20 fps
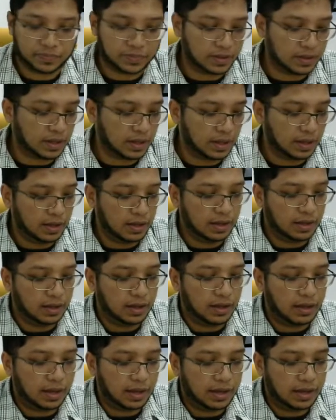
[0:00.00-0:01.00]
okay,
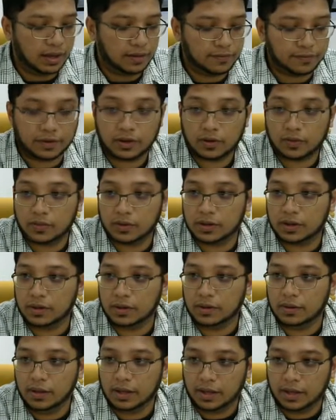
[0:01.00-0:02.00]
f
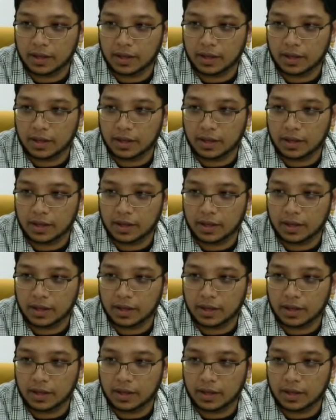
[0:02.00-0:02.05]
equal